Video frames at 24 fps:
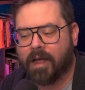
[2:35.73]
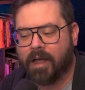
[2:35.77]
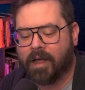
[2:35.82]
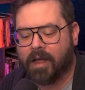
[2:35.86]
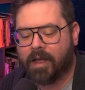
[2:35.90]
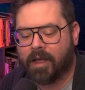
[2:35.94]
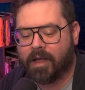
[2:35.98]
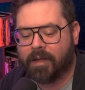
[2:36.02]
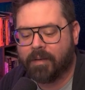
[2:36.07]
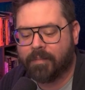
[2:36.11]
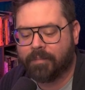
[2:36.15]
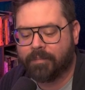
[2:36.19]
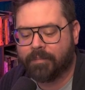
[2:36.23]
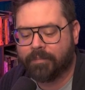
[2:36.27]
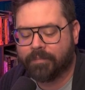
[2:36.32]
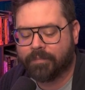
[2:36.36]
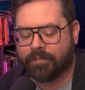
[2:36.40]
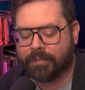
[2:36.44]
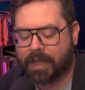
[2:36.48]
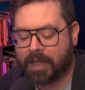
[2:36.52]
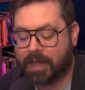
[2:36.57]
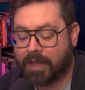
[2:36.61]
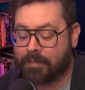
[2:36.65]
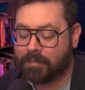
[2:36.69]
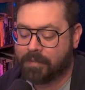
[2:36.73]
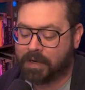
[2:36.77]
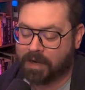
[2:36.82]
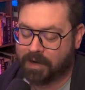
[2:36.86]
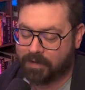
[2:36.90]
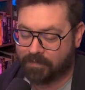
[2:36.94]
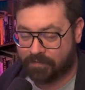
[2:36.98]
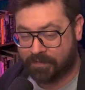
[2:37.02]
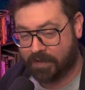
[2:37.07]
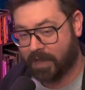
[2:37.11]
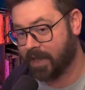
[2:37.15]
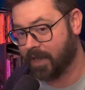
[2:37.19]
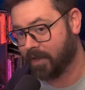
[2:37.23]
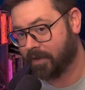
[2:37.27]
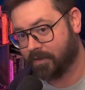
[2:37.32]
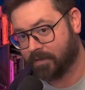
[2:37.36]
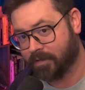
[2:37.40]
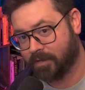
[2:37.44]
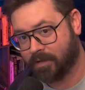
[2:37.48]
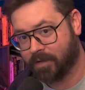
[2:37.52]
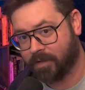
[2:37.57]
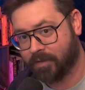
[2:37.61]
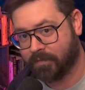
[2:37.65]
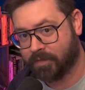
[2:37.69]
I am not a
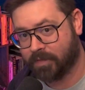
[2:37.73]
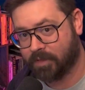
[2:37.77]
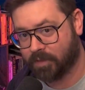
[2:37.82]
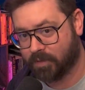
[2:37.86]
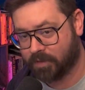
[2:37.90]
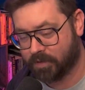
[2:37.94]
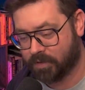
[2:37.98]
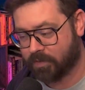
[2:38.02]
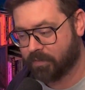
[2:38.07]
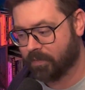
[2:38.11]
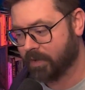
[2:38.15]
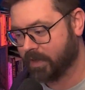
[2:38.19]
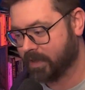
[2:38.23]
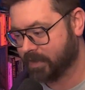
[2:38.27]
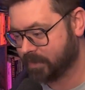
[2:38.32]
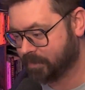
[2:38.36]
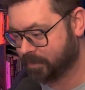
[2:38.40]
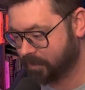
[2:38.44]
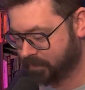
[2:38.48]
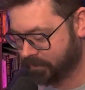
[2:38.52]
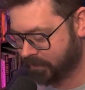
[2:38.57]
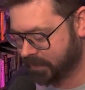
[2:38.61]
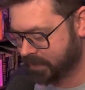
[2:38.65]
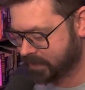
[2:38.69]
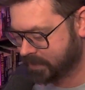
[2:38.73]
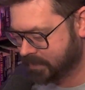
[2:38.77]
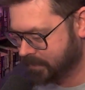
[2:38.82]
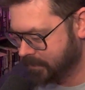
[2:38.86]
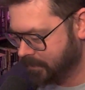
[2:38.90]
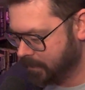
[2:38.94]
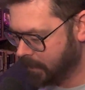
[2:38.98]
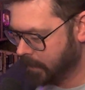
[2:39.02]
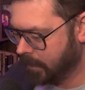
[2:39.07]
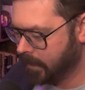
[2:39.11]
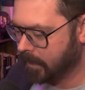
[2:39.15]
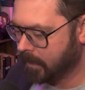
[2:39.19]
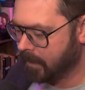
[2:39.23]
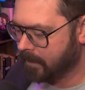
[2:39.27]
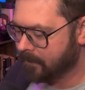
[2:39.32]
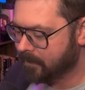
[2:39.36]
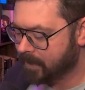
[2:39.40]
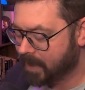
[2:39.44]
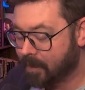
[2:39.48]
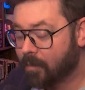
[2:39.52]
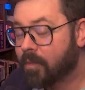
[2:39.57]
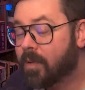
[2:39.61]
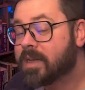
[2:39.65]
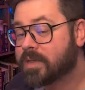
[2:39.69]
fan of the Lord of the Rings movies.
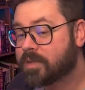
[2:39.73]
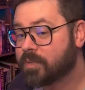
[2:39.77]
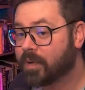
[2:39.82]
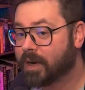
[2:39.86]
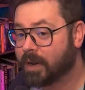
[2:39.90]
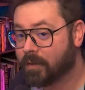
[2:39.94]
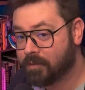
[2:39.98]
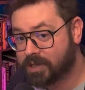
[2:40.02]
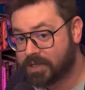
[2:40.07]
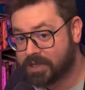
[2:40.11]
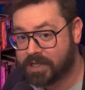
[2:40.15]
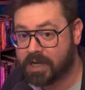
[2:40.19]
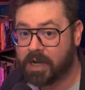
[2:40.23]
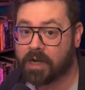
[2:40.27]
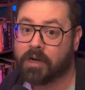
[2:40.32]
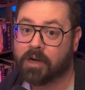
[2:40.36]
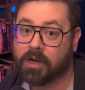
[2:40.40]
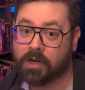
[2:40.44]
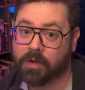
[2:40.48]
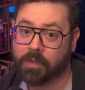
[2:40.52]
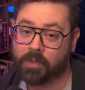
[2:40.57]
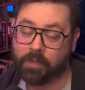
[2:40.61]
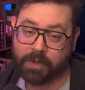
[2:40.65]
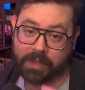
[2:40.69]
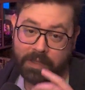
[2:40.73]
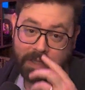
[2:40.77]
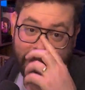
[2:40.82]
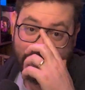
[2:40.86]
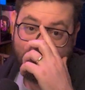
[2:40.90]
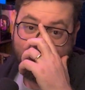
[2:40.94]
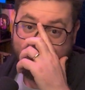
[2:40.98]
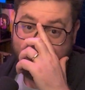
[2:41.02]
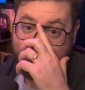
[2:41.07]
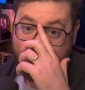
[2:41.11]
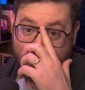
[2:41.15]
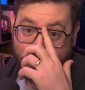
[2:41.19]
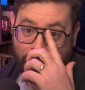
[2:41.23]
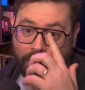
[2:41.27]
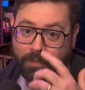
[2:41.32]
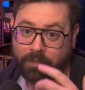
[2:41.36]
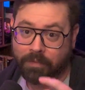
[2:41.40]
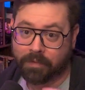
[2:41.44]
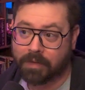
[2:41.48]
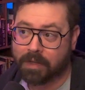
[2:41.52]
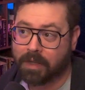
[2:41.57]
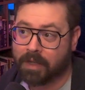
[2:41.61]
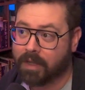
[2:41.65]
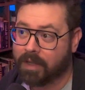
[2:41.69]
I was when I was younger, when they came out.
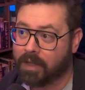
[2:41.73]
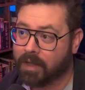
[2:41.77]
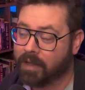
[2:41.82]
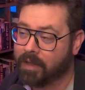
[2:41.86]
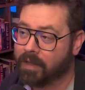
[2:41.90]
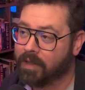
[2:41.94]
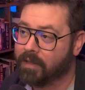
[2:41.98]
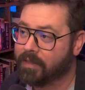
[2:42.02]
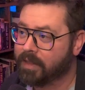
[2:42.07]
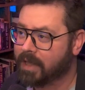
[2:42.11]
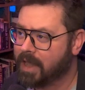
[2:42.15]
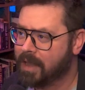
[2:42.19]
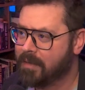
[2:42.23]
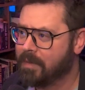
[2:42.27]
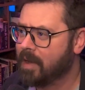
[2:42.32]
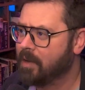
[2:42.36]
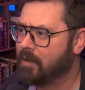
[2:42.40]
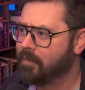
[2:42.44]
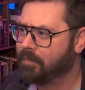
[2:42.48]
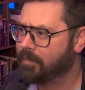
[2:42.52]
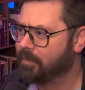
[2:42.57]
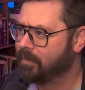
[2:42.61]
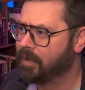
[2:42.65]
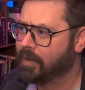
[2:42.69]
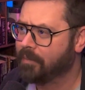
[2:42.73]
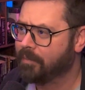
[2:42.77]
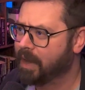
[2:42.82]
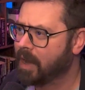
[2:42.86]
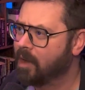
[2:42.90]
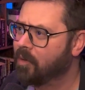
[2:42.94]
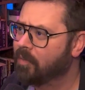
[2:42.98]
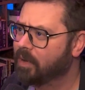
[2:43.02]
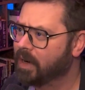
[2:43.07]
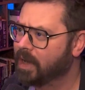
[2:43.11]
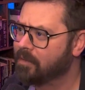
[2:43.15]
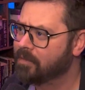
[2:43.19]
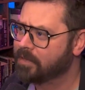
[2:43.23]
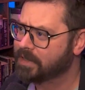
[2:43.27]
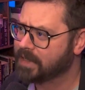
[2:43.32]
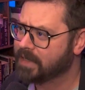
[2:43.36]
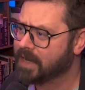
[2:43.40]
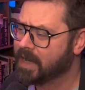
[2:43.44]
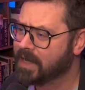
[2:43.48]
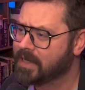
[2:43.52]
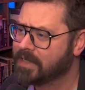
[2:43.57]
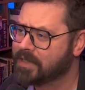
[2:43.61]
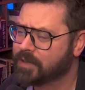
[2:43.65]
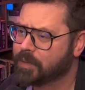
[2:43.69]
They came out about when I was
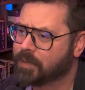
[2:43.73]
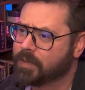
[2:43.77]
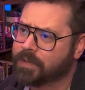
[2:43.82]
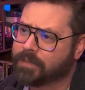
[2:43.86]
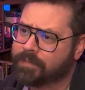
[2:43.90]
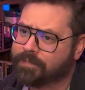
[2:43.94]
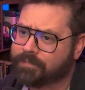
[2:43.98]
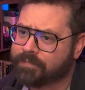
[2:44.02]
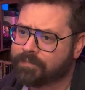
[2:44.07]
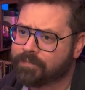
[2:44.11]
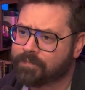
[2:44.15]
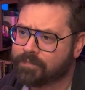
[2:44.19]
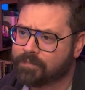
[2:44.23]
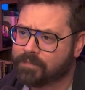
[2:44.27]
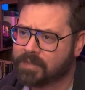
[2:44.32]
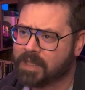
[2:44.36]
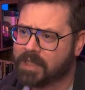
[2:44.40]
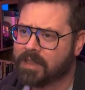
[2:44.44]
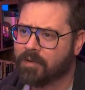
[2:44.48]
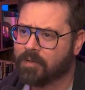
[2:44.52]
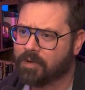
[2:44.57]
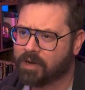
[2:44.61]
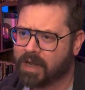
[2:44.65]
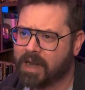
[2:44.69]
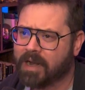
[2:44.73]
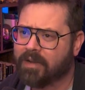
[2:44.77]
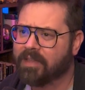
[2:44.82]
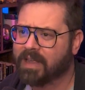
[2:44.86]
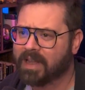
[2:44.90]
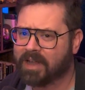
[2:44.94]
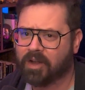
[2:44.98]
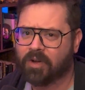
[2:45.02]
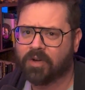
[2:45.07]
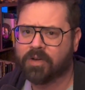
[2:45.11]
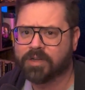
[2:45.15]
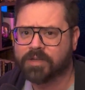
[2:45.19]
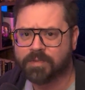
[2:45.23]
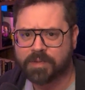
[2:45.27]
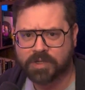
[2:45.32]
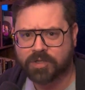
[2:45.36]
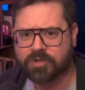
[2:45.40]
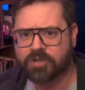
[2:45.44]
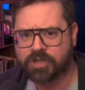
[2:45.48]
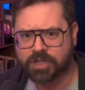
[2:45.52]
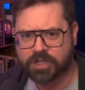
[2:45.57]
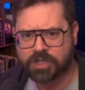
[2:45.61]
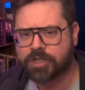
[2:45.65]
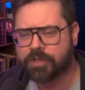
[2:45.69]
in high school, and they were kind of like a
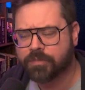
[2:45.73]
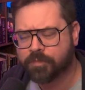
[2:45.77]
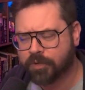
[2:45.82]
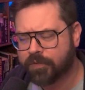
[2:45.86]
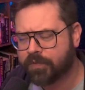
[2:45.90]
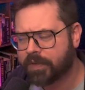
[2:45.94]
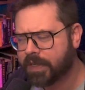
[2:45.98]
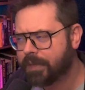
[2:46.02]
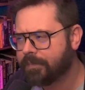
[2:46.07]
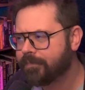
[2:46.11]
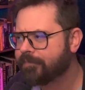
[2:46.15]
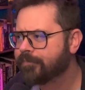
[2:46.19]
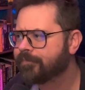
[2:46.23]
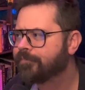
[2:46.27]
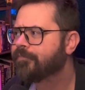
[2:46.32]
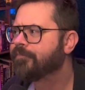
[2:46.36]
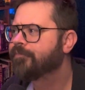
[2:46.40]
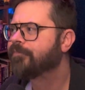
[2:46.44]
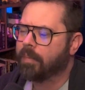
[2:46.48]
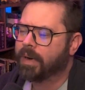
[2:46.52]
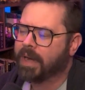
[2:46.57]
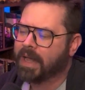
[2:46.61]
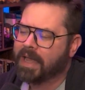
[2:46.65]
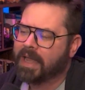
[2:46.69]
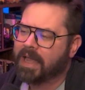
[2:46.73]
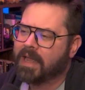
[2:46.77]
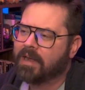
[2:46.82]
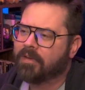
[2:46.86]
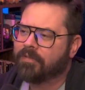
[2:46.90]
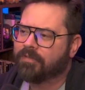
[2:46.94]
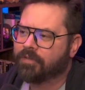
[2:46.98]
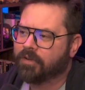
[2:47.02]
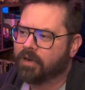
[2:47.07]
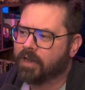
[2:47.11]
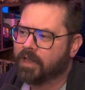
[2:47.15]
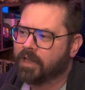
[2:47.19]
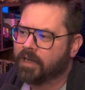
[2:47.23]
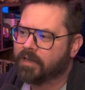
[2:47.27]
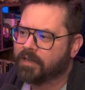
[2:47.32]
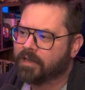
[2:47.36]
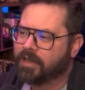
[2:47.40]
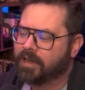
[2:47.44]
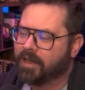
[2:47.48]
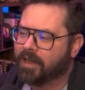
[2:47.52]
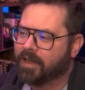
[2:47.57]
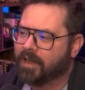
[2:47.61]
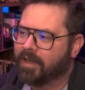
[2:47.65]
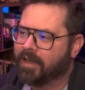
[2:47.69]
Christmas tradition movie. But I had a
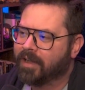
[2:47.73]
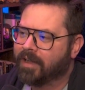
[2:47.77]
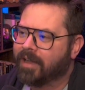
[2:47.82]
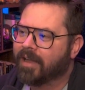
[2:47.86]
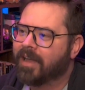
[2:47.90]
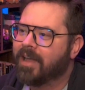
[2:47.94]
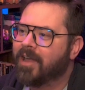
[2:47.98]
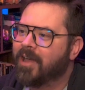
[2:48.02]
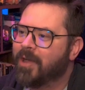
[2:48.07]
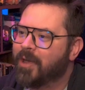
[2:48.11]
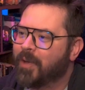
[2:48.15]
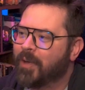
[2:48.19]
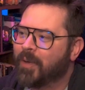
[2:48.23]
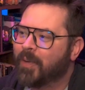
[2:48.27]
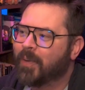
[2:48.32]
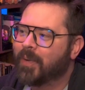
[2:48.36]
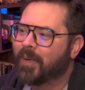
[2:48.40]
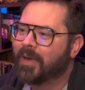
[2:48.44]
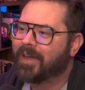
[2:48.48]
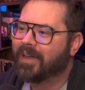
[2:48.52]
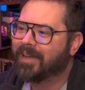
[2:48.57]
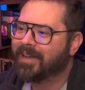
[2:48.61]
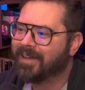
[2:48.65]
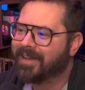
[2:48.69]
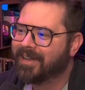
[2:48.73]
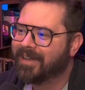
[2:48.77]
friend who